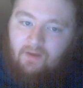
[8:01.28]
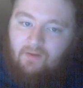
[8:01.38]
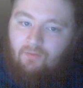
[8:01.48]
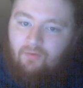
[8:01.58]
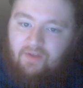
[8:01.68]

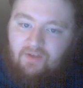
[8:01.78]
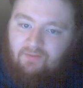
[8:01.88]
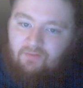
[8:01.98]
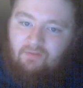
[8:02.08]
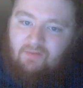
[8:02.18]
Well, that doesn't
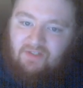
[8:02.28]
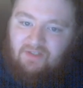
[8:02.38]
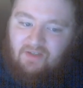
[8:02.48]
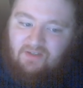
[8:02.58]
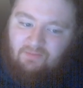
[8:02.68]
really make
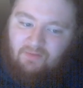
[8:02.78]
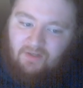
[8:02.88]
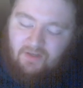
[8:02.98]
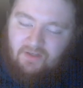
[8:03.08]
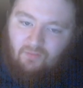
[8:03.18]
sense
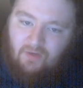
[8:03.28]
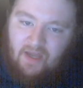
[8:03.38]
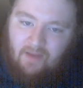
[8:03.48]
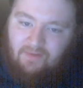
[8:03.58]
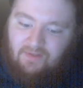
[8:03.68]
because what
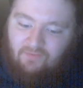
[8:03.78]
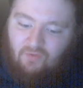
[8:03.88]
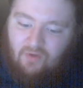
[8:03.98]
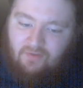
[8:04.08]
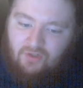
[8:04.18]
happens if you
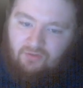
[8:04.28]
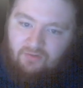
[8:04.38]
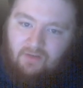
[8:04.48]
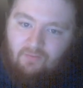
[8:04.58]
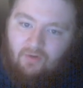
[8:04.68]
have a
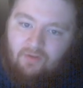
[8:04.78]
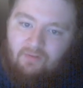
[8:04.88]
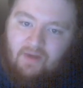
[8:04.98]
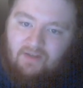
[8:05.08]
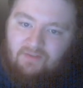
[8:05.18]
stream where the
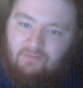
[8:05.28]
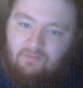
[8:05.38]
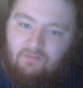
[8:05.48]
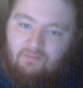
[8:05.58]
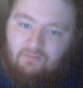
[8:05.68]

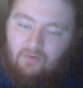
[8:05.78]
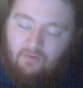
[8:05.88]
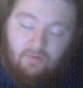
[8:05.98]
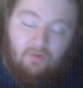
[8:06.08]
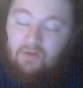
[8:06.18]
maximum,
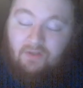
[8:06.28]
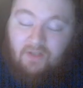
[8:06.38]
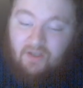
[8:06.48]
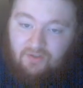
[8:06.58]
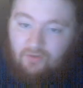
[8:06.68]
or a
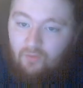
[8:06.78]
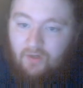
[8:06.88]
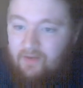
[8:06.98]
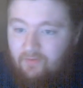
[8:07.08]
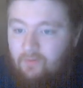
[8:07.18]
list or
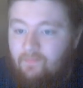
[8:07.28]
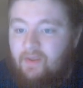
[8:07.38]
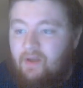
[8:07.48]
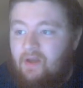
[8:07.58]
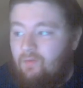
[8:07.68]
whatever,
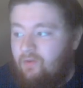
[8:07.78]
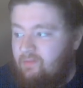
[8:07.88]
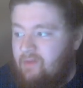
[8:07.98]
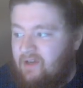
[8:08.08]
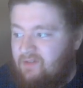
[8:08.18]
where the
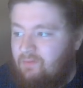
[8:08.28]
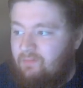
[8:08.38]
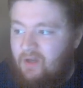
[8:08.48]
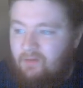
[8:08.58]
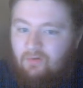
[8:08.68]
maximum
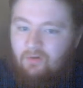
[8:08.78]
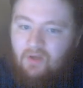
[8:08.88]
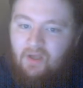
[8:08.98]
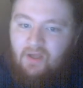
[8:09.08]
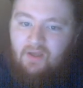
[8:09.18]
number
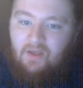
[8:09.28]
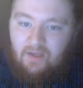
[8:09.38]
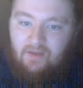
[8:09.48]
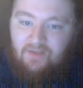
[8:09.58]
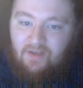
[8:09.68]

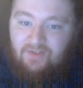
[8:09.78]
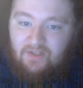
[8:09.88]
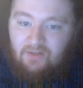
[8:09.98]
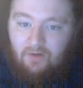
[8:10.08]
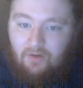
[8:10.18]
is a
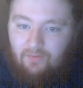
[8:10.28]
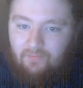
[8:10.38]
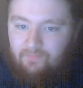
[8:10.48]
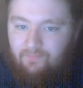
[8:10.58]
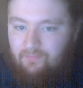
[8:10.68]
0,
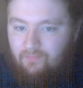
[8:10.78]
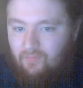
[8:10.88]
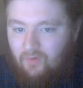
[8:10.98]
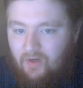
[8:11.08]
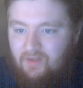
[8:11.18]

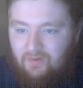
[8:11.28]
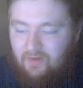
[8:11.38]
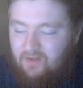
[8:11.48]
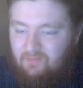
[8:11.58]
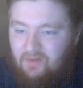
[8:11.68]
right? So that
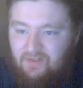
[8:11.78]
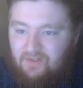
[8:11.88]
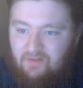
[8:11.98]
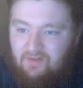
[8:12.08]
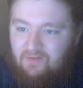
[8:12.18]
doesn't make
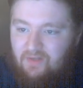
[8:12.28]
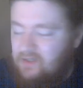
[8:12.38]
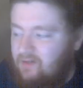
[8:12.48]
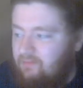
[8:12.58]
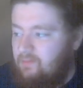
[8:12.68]
sense.
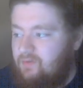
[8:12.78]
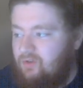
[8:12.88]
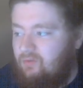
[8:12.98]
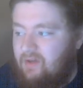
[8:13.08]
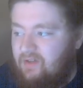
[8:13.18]
Negative numbers
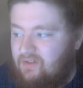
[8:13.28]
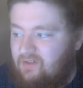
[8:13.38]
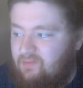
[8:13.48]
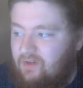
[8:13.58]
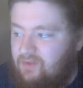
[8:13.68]
don't make sense
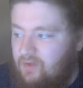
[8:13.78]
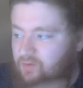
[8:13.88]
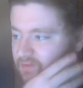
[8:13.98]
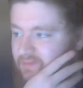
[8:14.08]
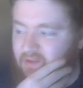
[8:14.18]
because those
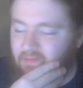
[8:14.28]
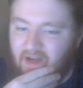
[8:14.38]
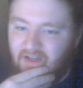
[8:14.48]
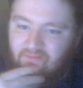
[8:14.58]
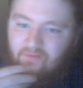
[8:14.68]
can be the
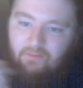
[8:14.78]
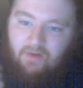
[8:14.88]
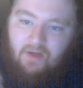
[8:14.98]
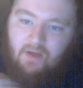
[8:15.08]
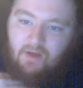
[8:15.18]
maximum
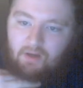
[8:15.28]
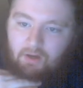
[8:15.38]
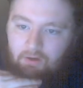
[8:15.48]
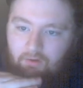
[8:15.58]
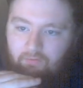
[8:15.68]

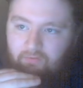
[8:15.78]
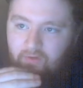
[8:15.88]
of